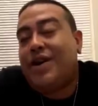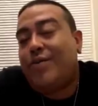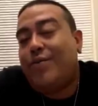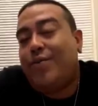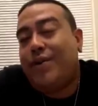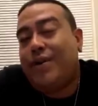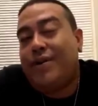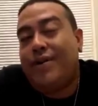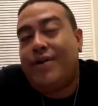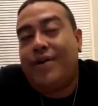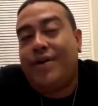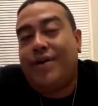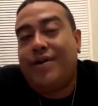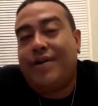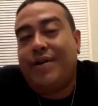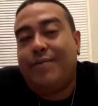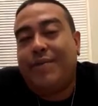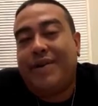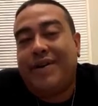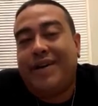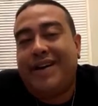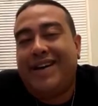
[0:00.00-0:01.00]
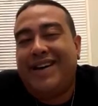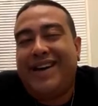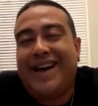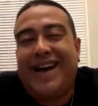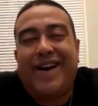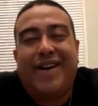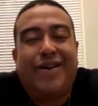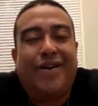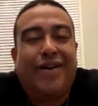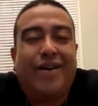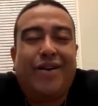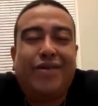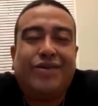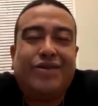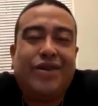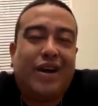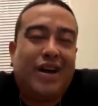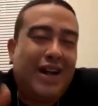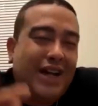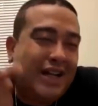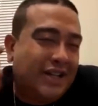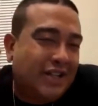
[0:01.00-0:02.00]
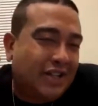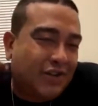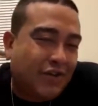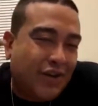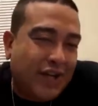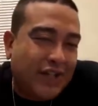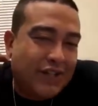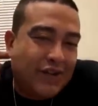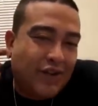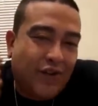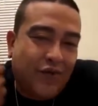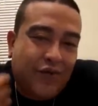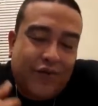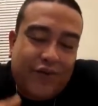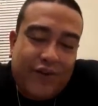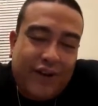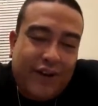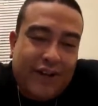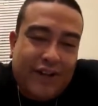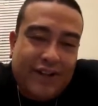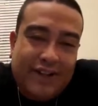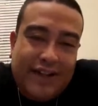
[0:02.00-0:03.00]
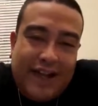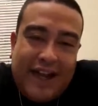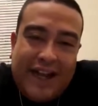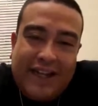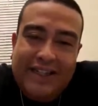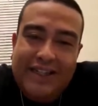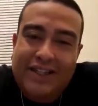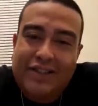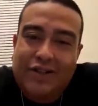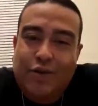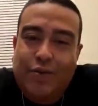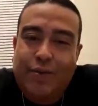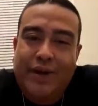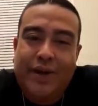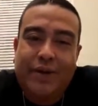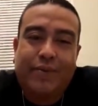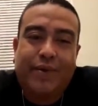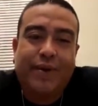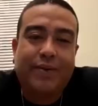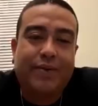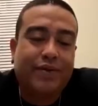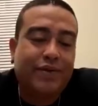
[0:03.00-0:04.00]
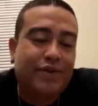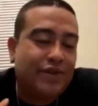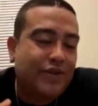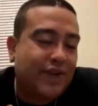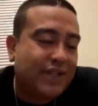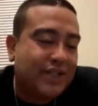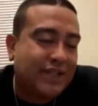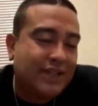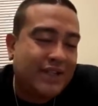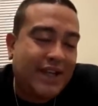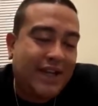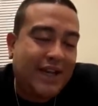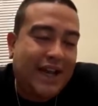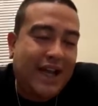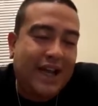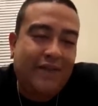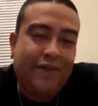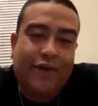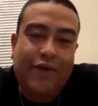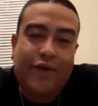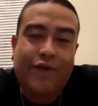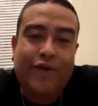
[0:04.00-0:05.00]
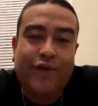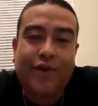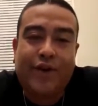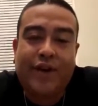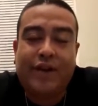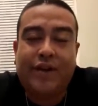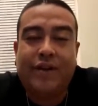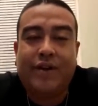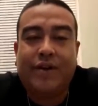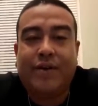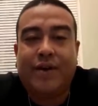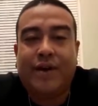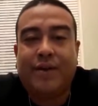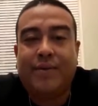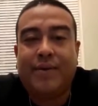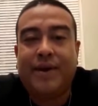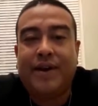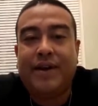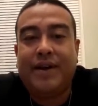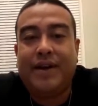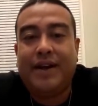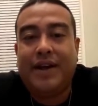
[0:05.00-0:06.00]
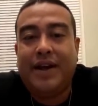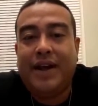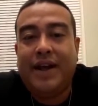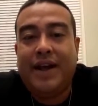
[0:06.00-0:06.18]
on, I'll put it on. But I don't try to like stress over it because I see so many people stressing their life over it. You know what I mean?